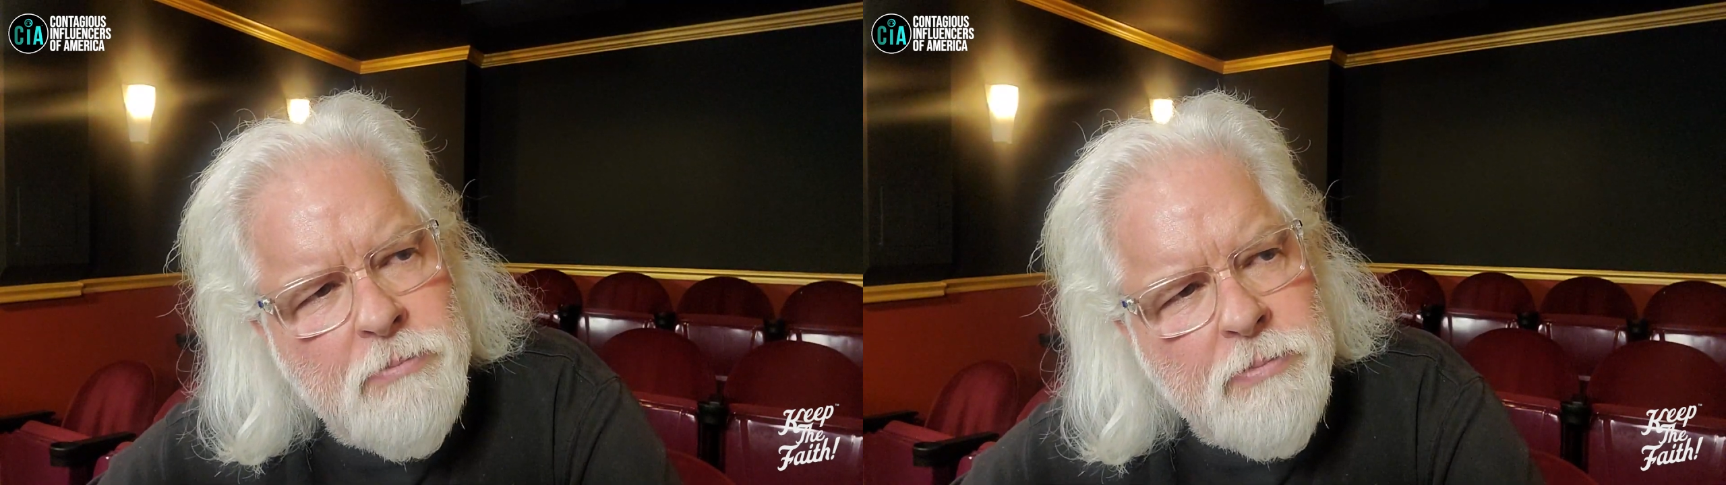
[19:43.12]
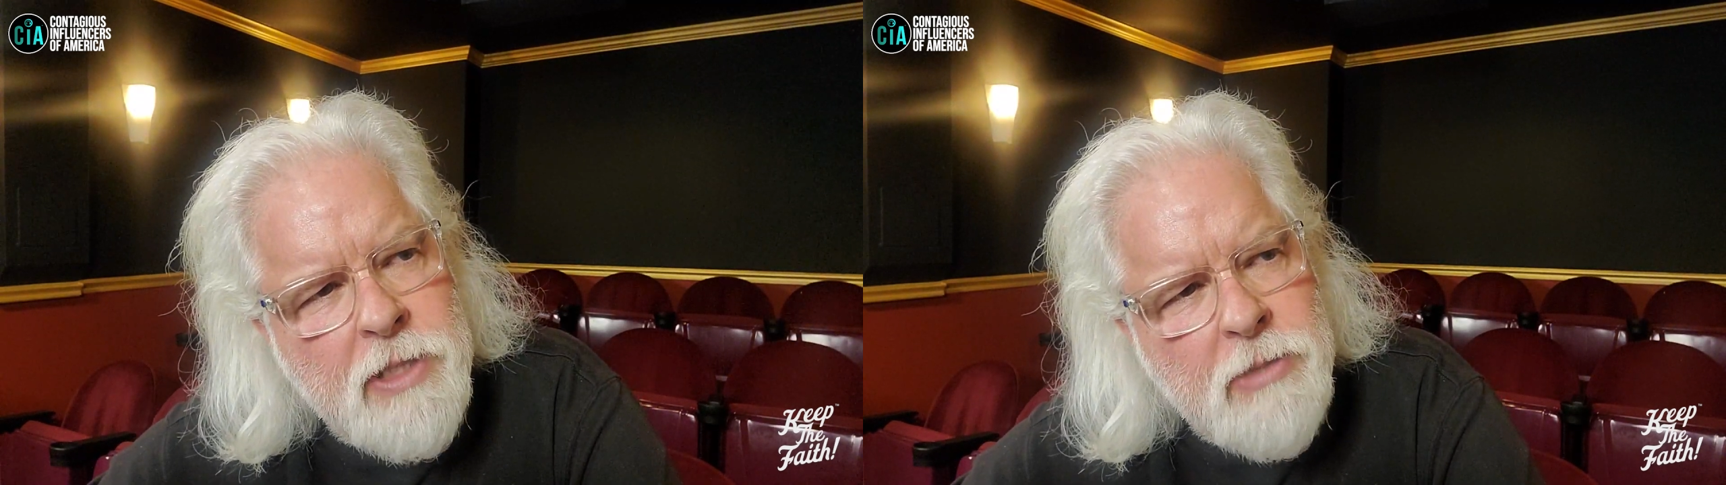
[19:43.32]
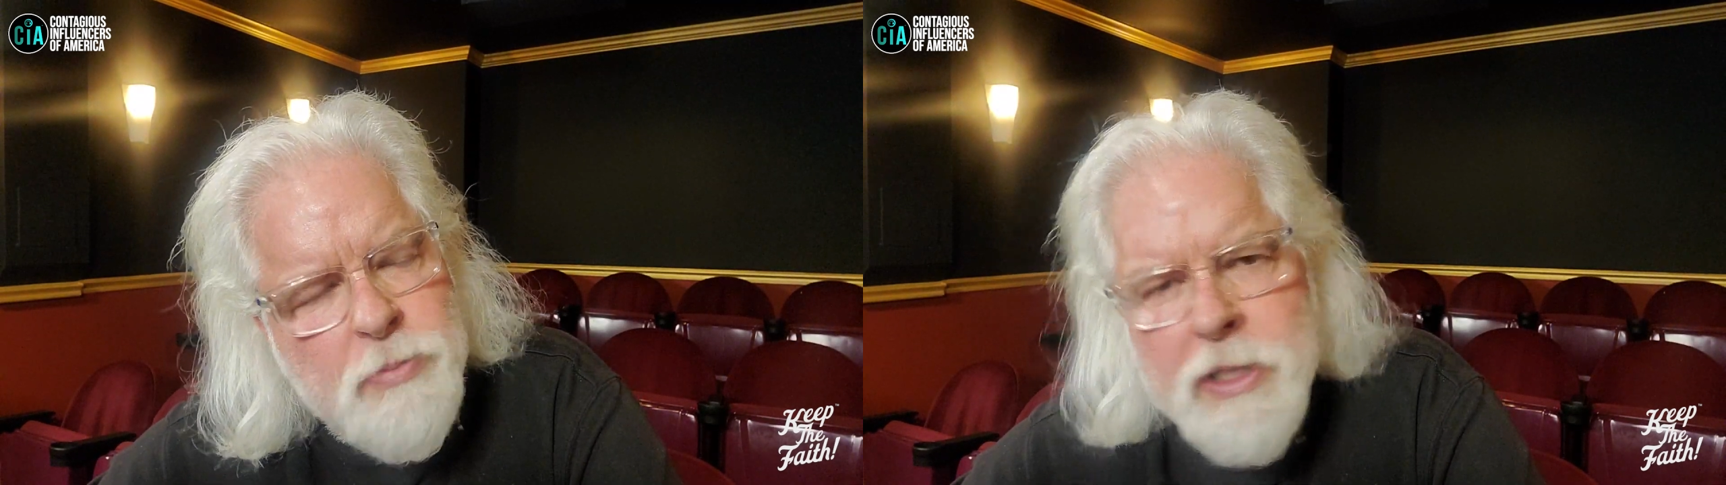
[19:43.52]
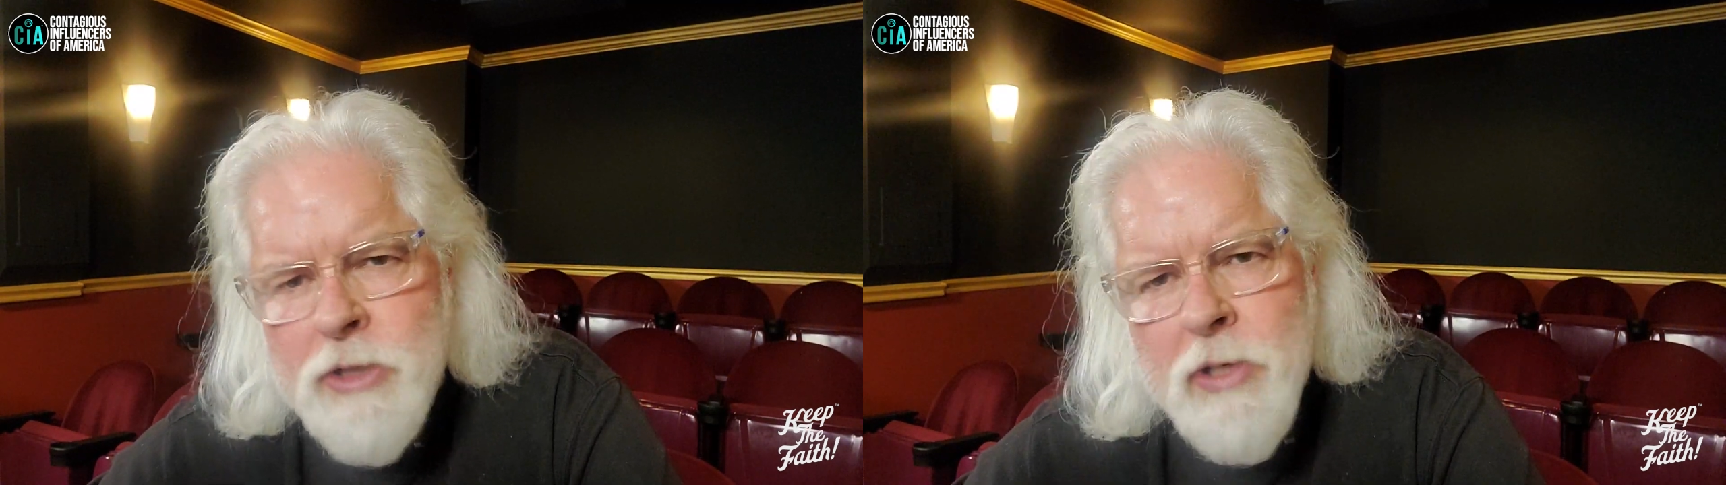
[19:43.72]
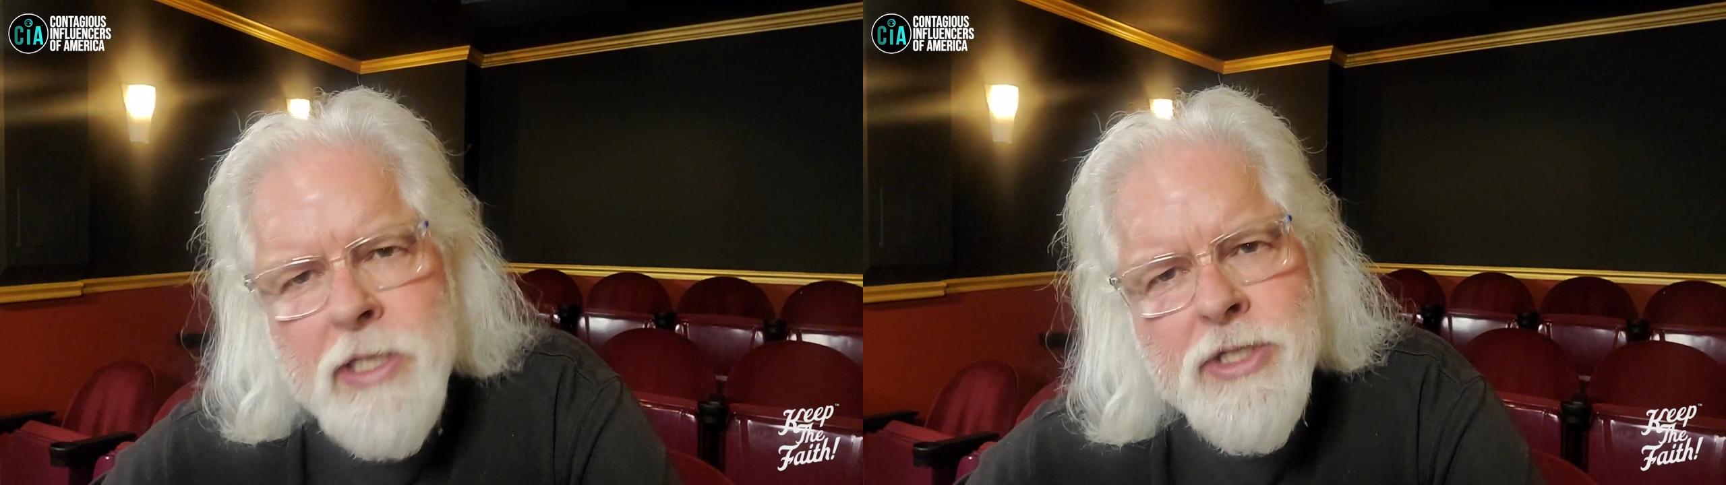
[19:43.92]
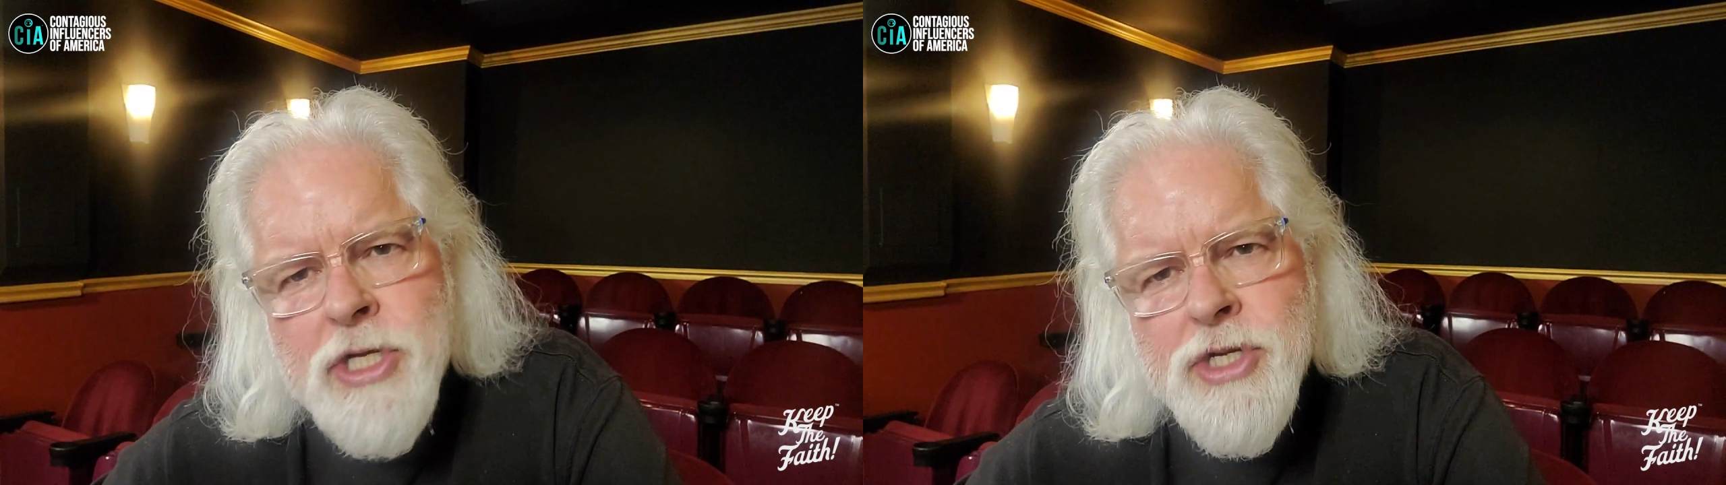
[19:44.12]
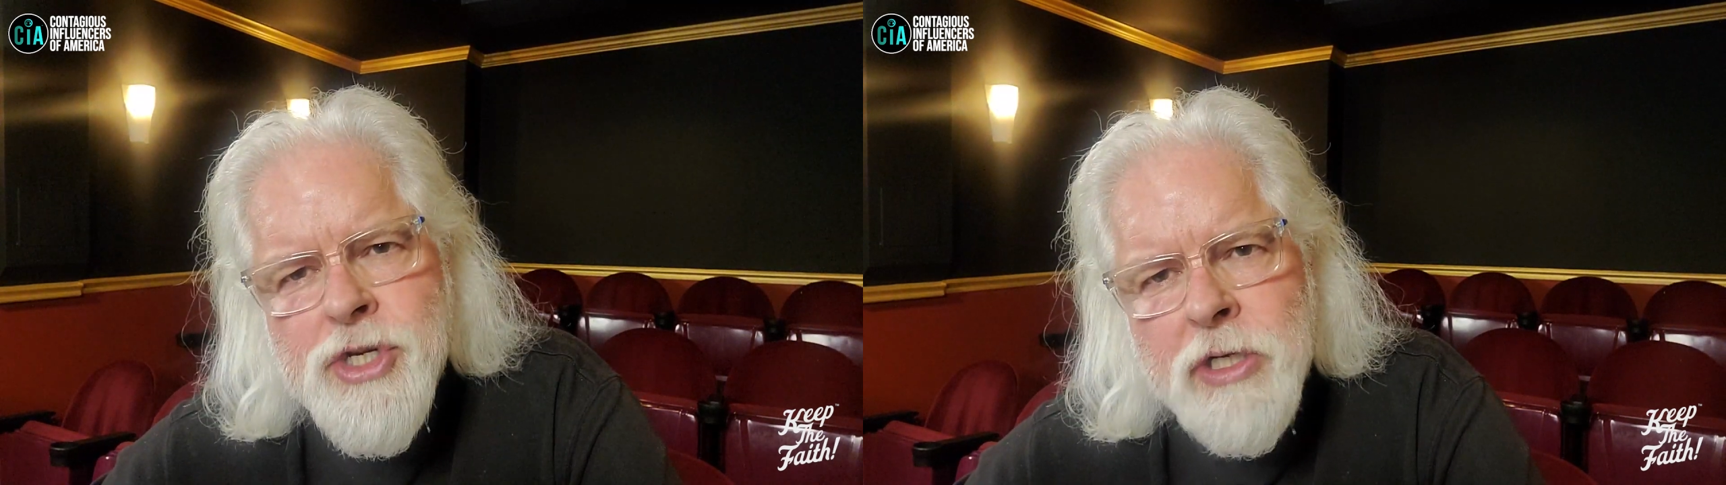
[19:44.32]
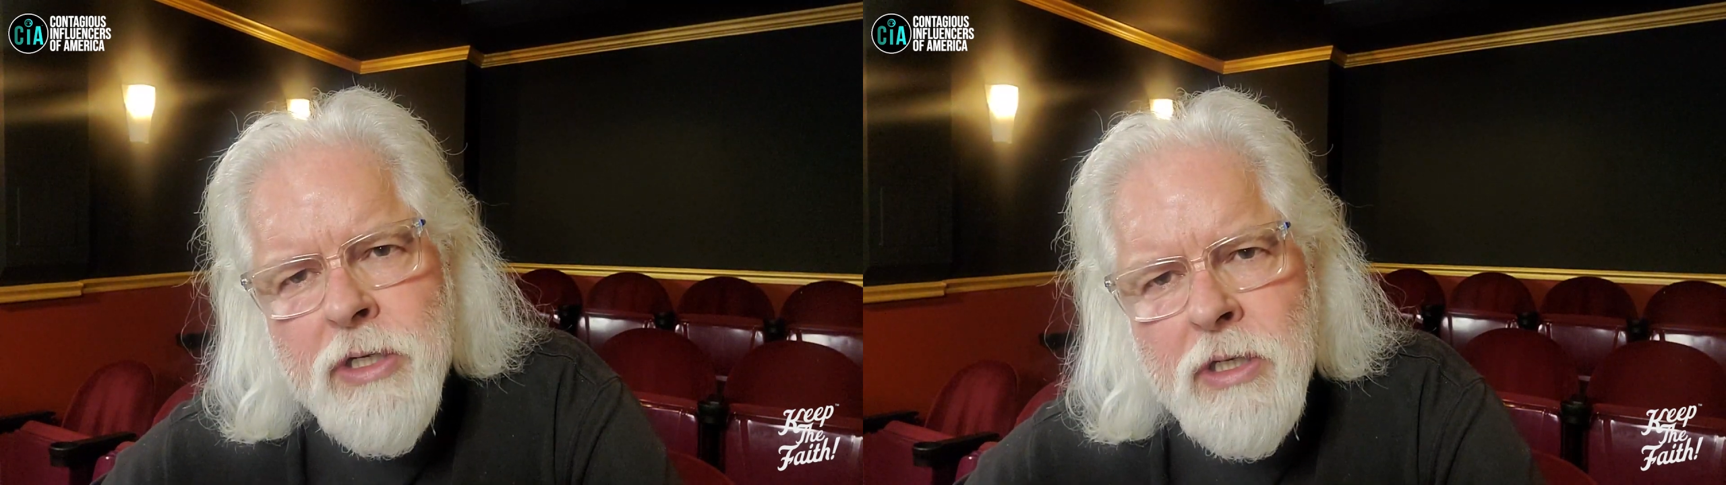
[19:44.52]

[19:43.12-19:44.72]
big transition,